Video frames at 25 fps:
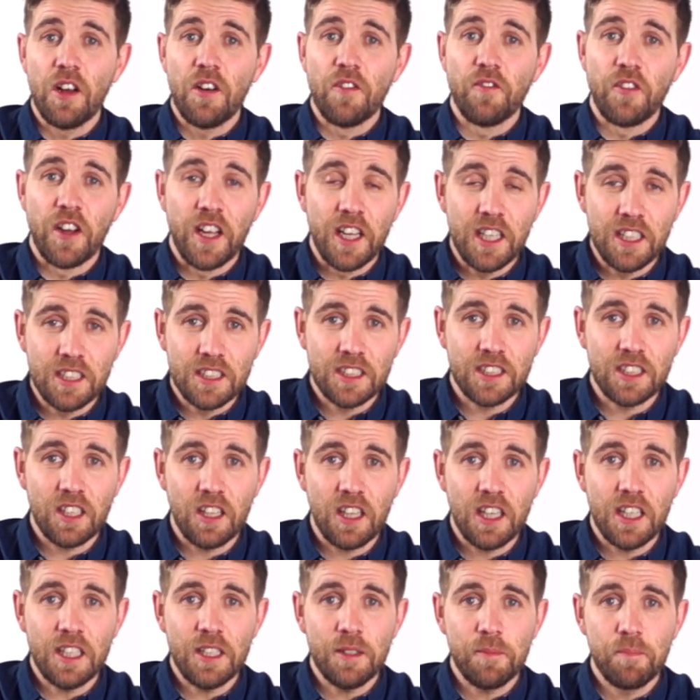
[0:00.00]
For
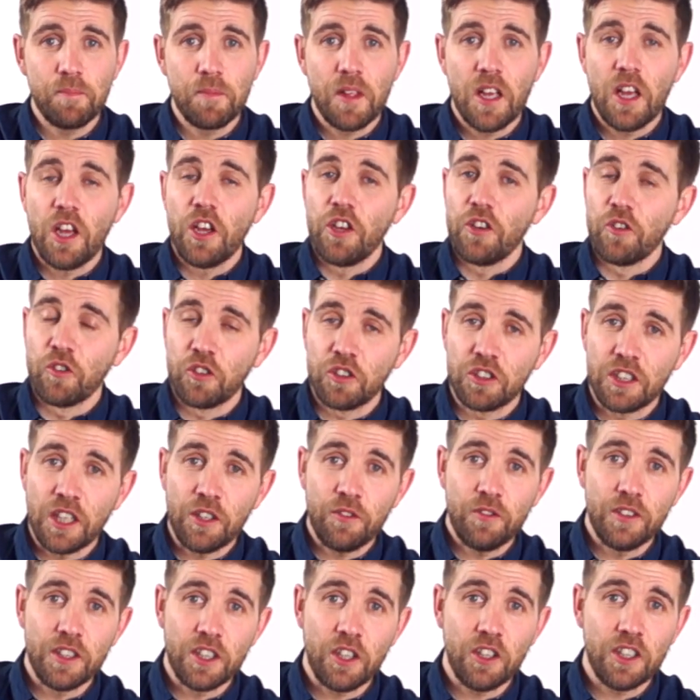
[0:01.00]
inside, you're
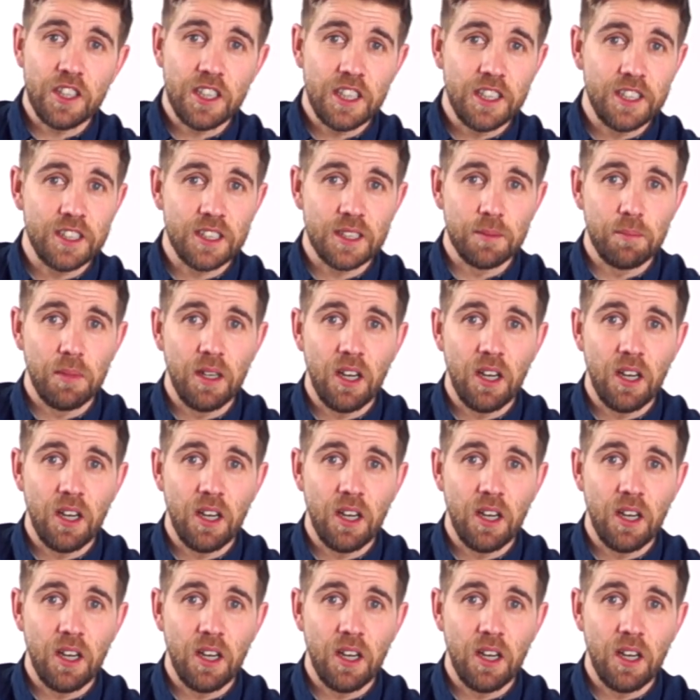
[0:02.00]
definitely going to need some